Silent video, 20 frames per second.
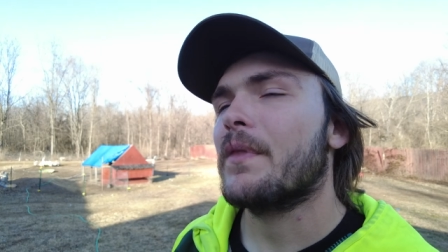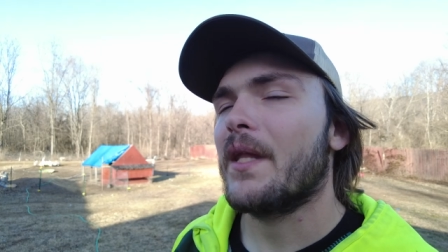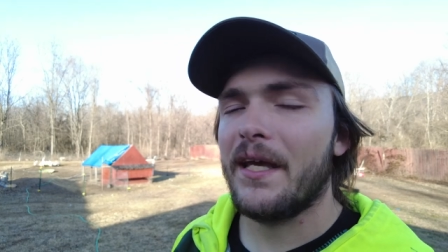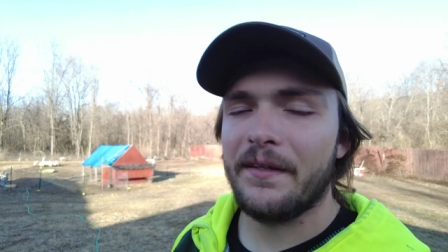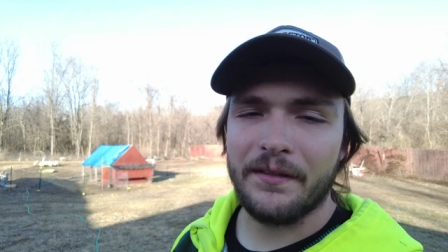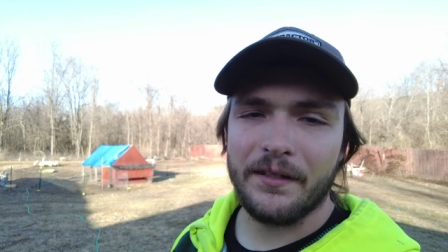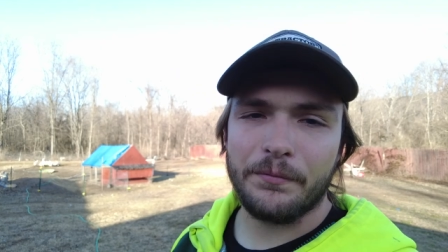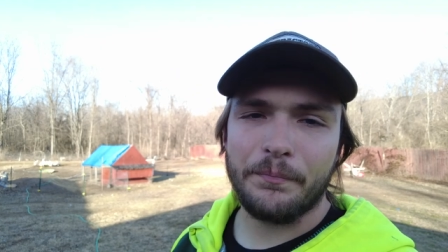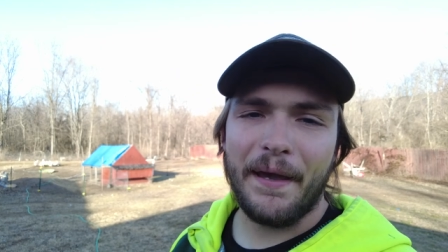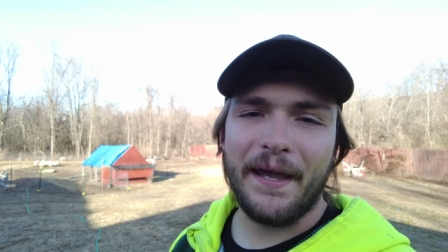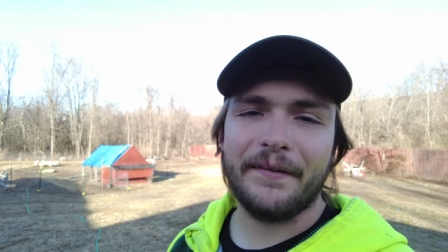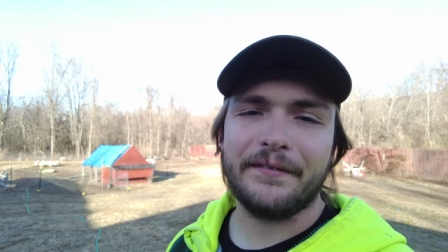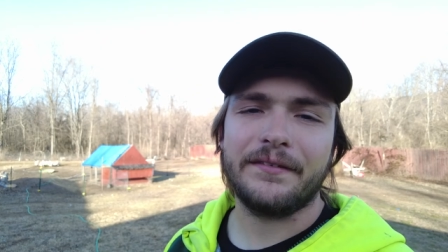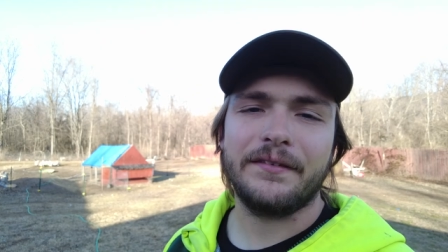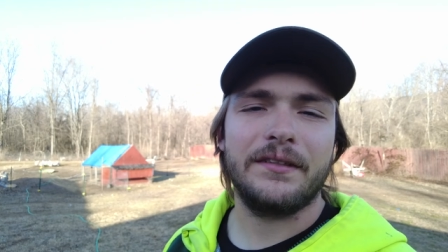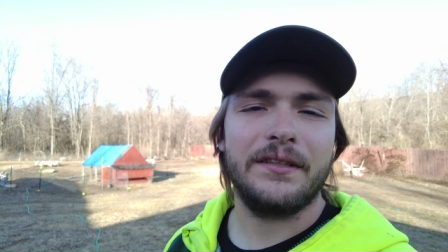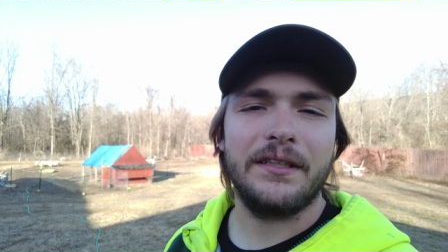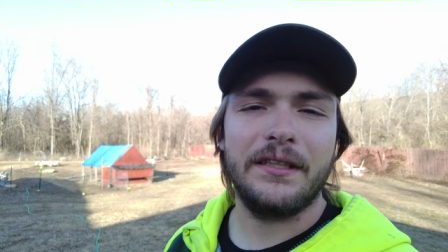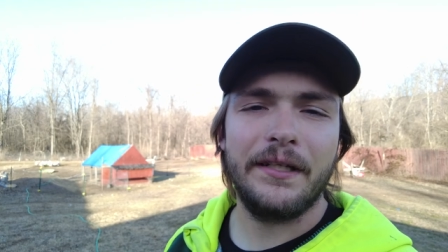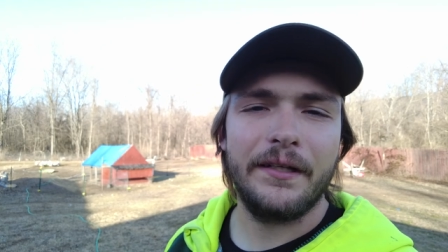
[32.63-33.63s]
in this past
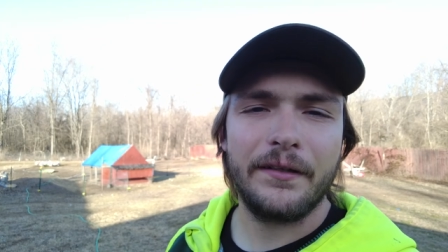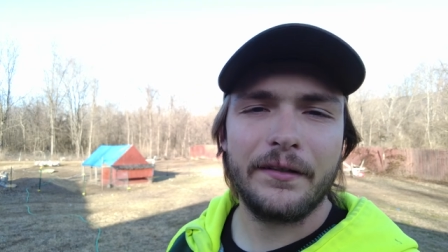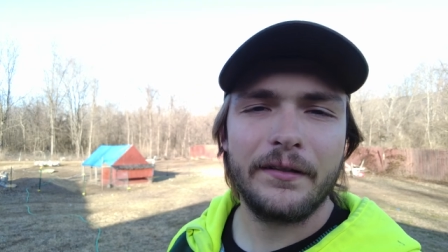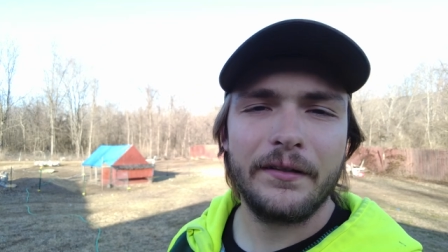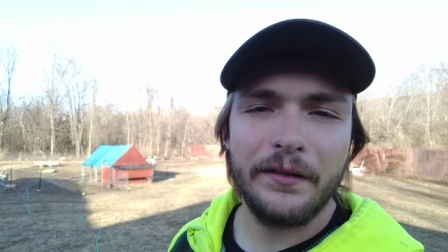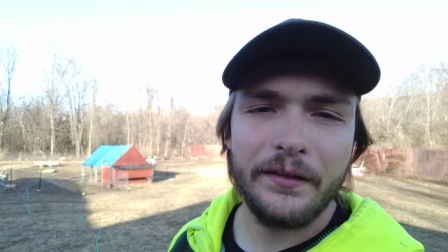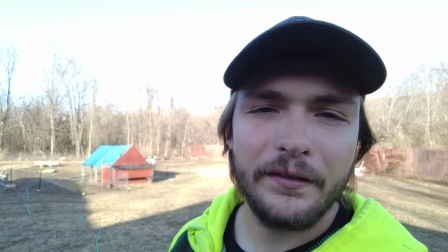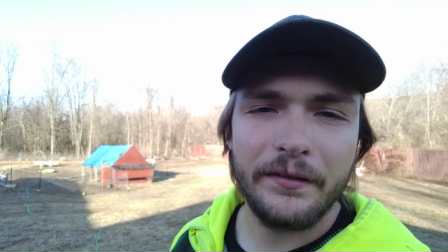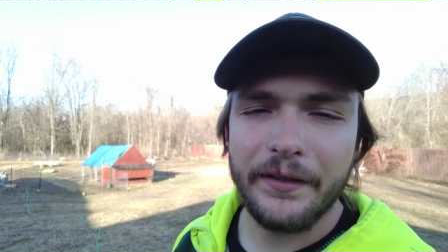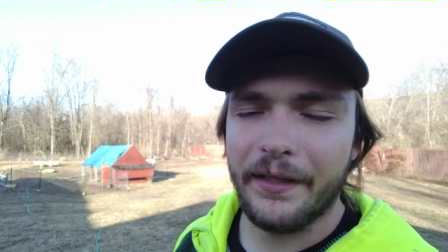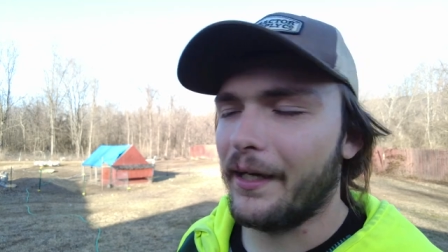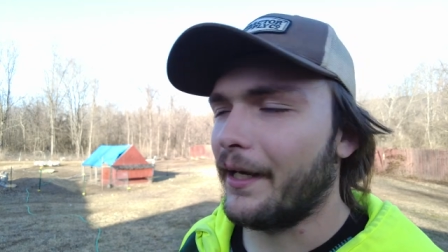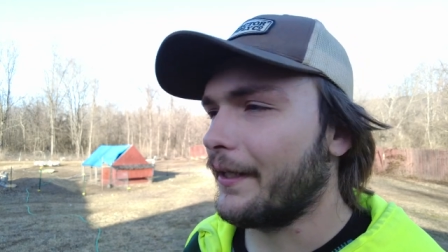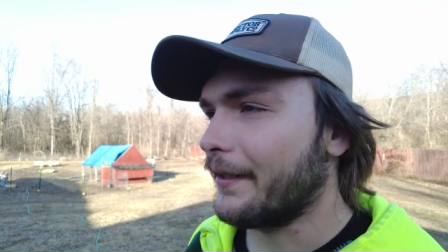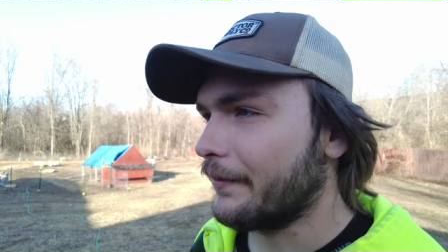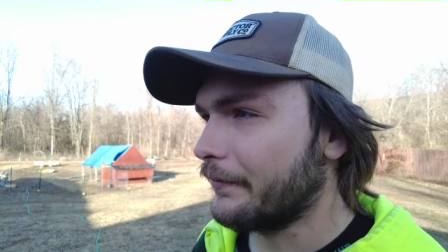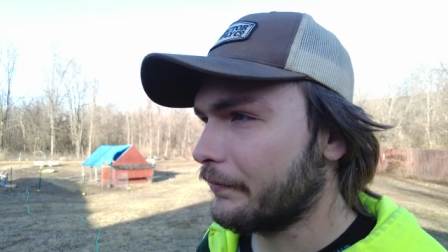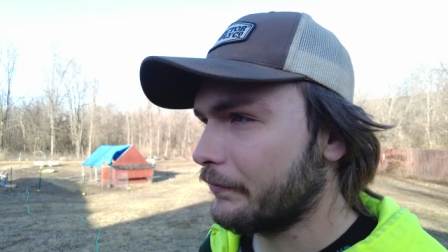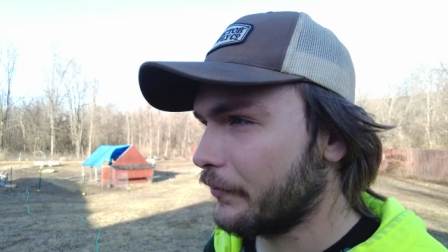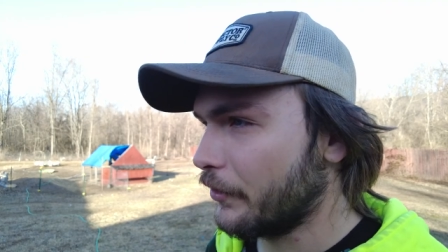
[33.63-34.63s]
year than I
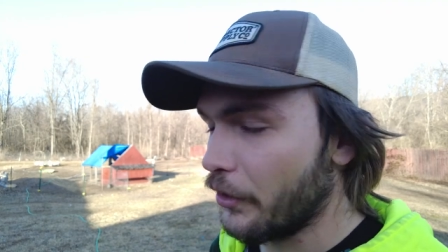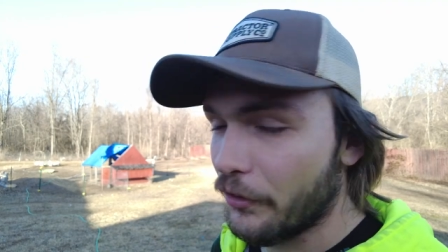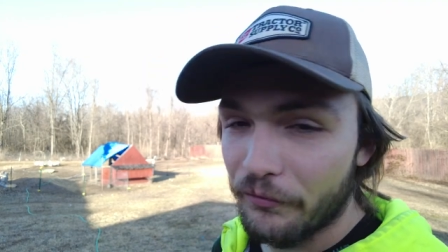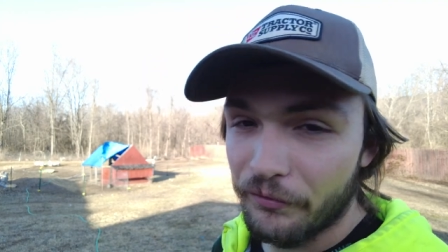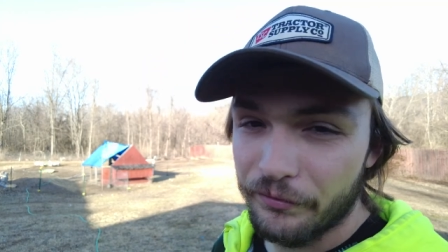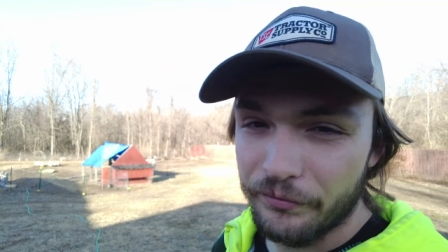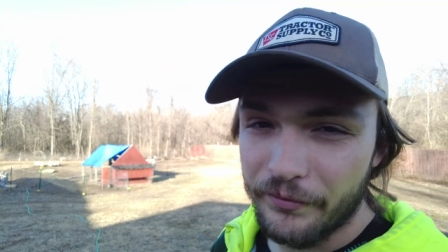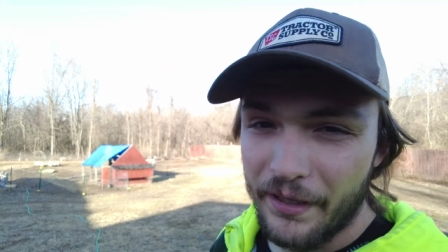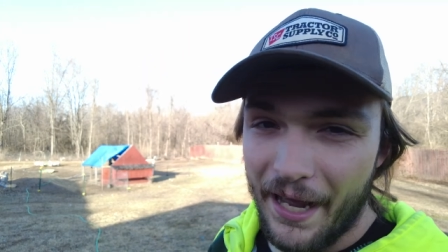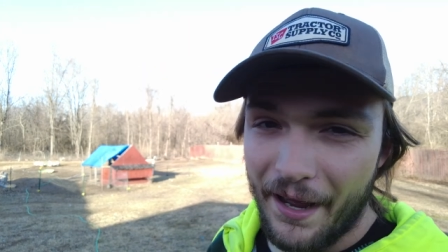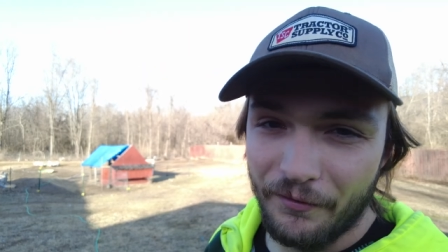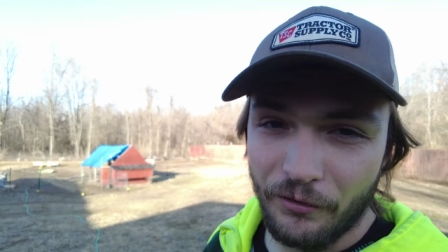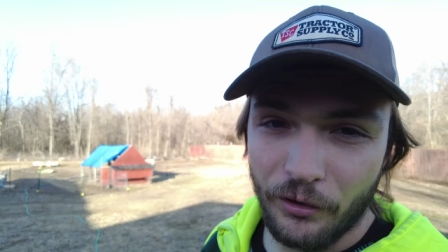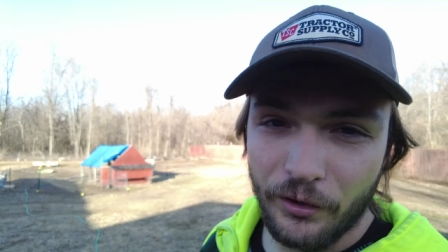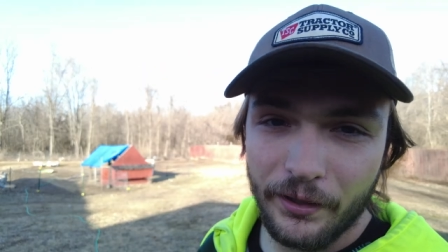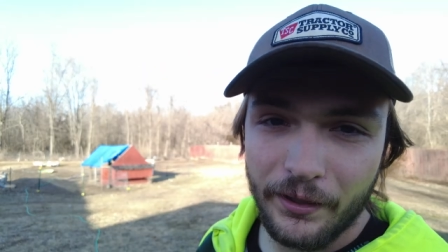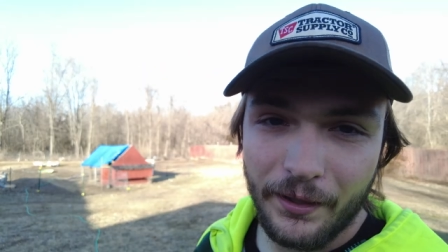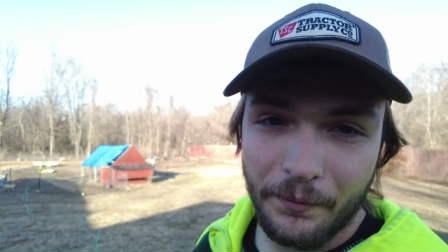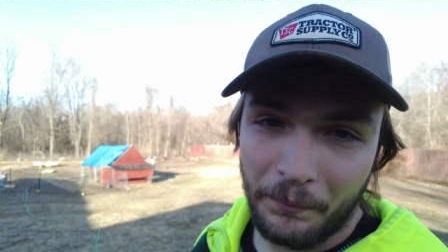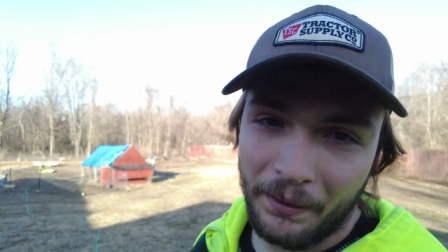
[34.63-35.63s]
could have
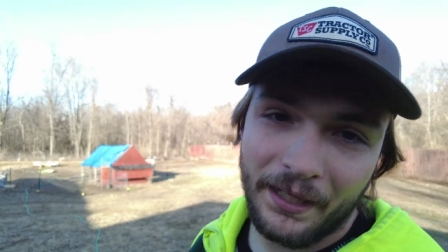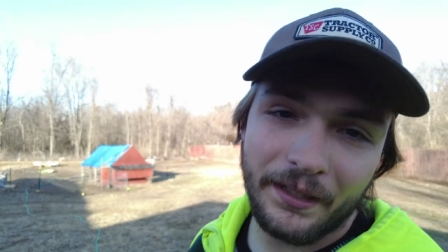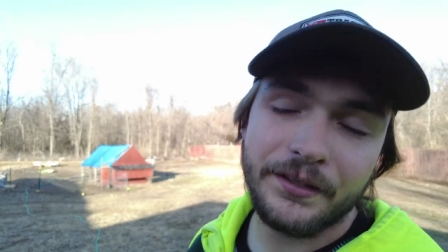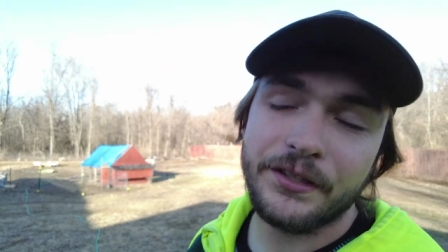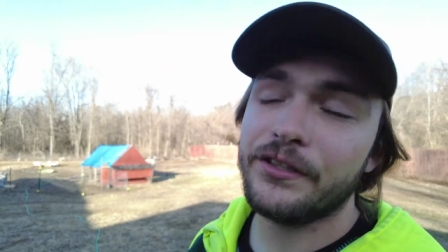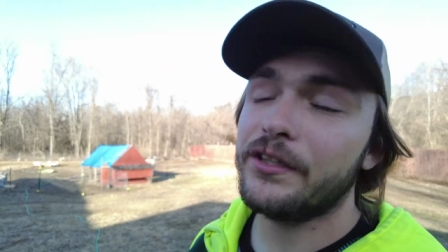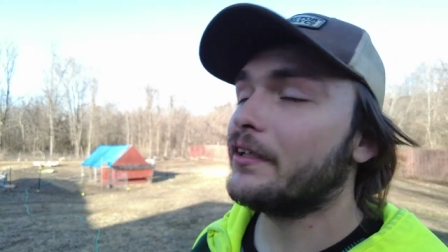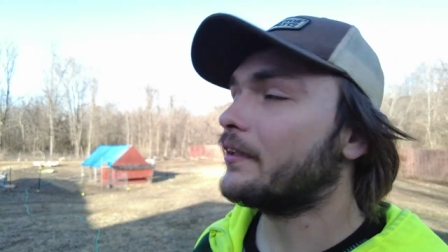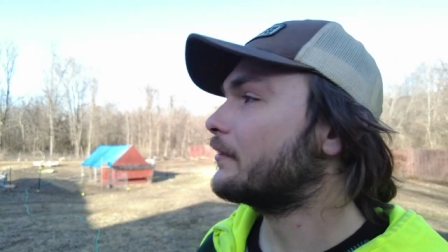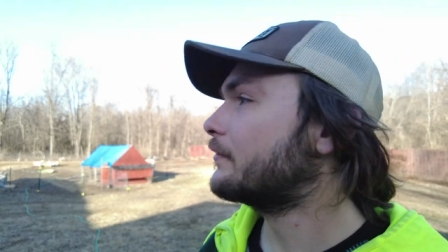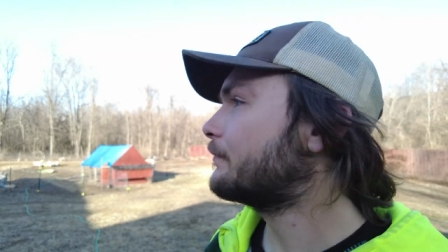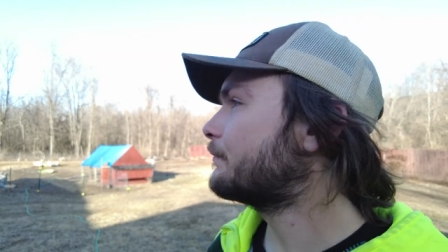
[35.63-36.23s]
ever imagined.